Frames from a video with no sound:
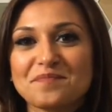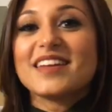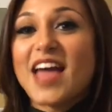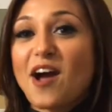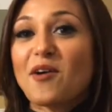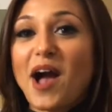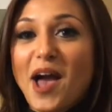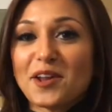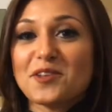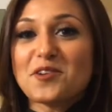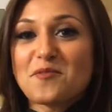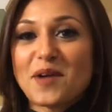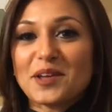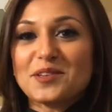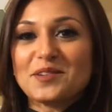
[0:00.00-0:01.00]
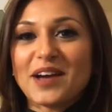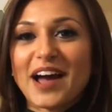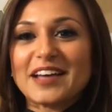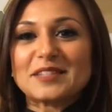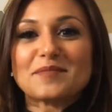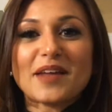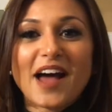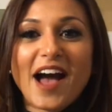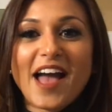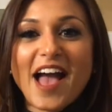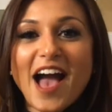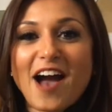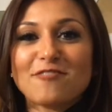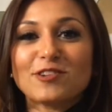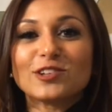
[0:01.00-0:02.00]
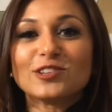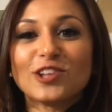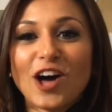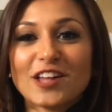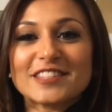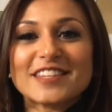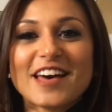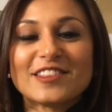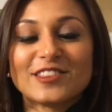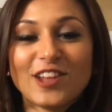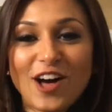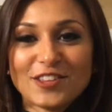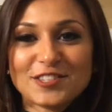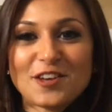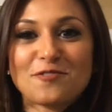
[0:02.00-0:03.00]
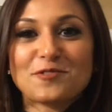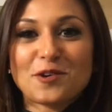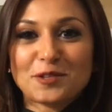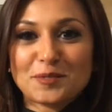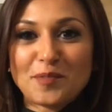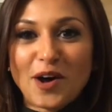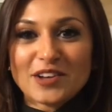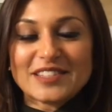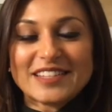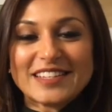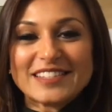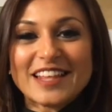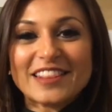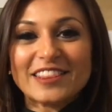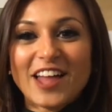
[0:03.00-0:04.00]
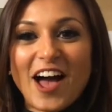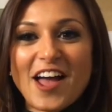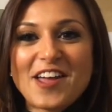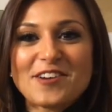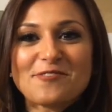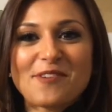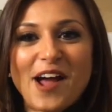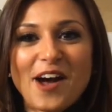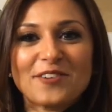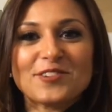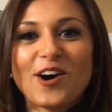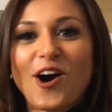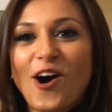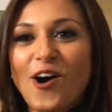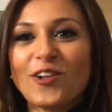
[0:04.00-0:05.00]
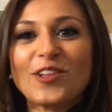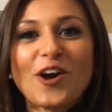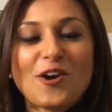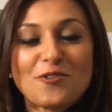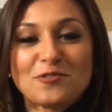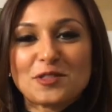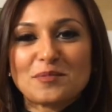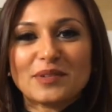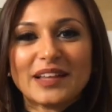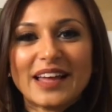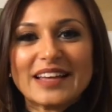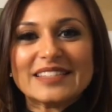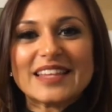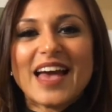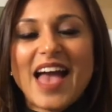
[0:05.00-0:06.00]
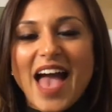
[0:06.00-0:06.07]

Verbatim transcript: Now, I don't know about you guys, but I have lots and lots of those boxes lying around all over the place,